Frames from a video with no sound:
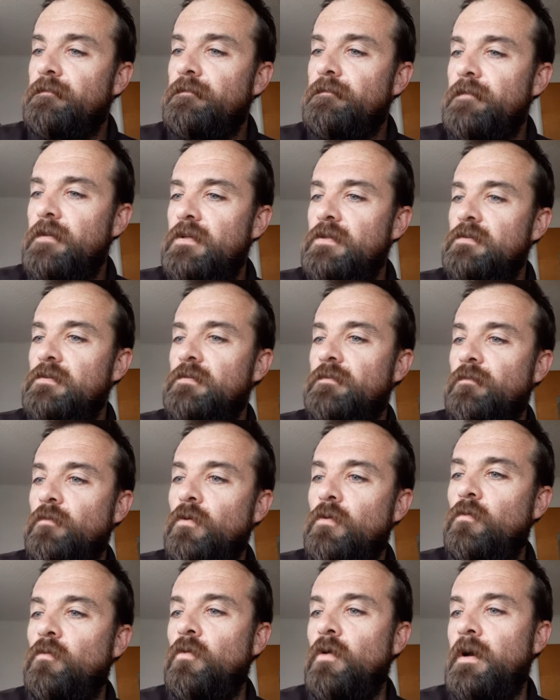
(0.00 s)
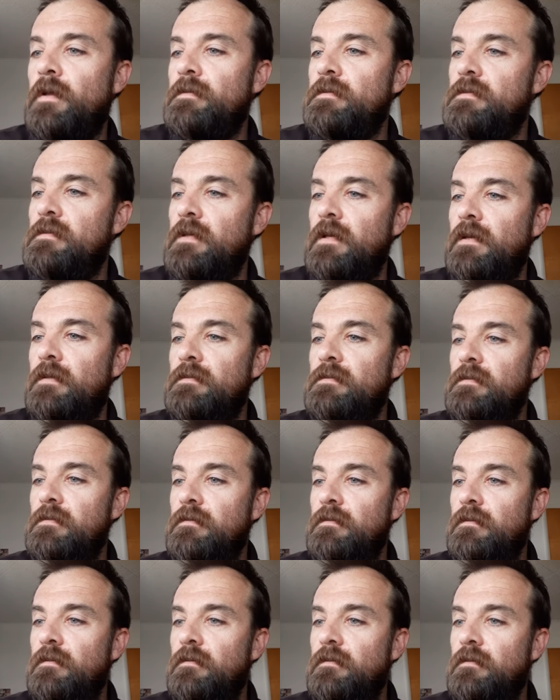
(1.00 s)
Ephesians four one says,
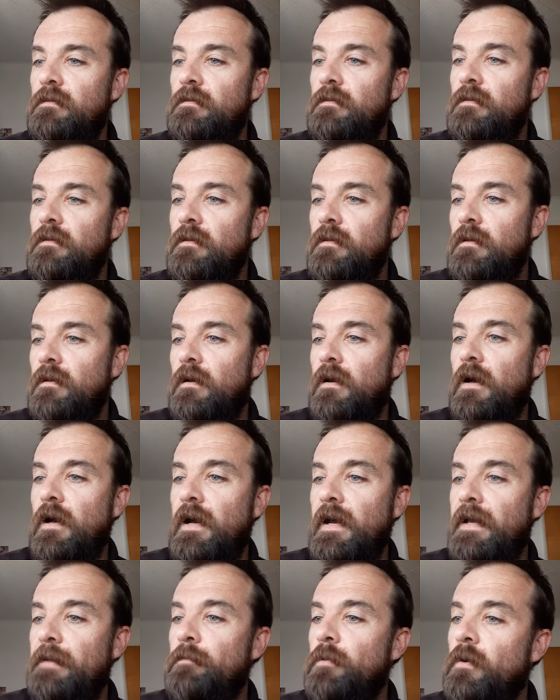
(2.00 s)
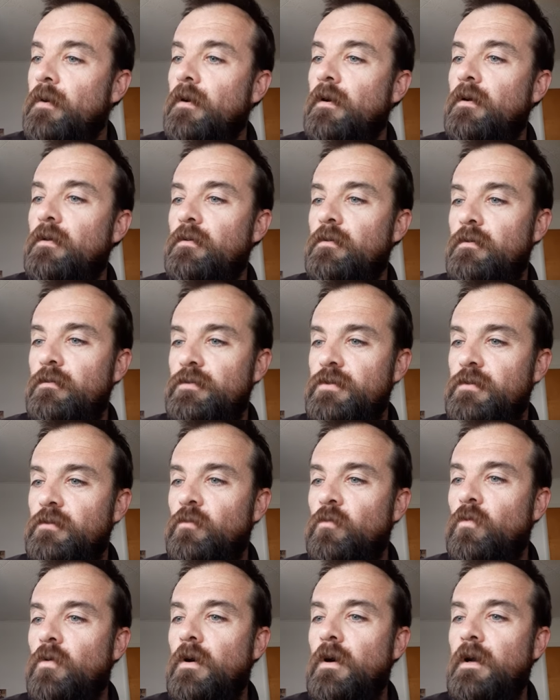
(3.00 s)
"I, Paul, urge you to
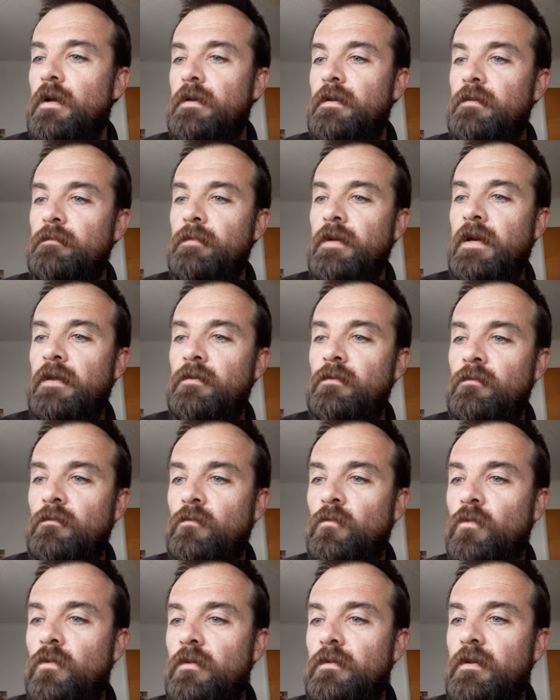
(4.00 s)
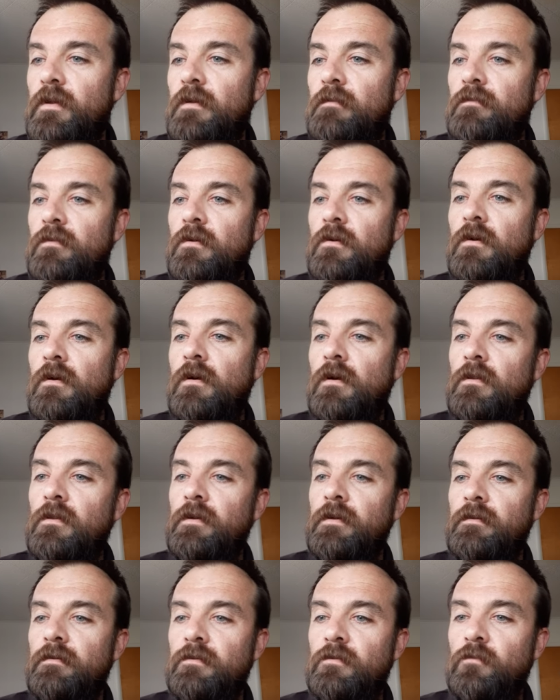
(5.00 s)
walk in a manner worthy of the
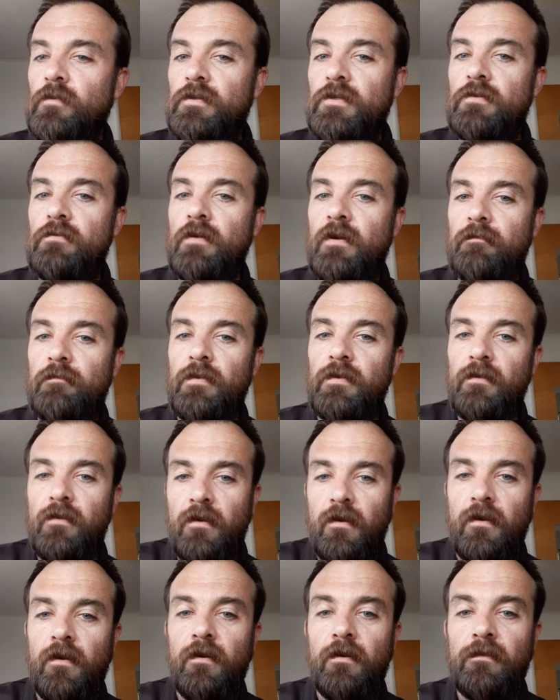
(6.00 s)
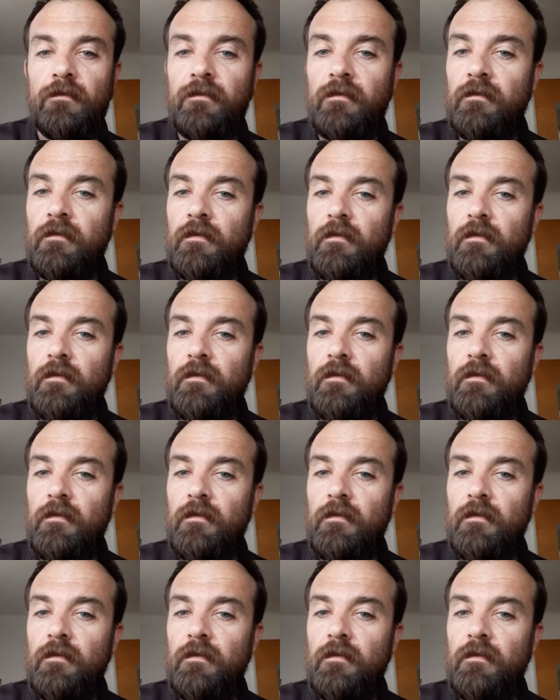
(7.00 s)
calling to which you have been called."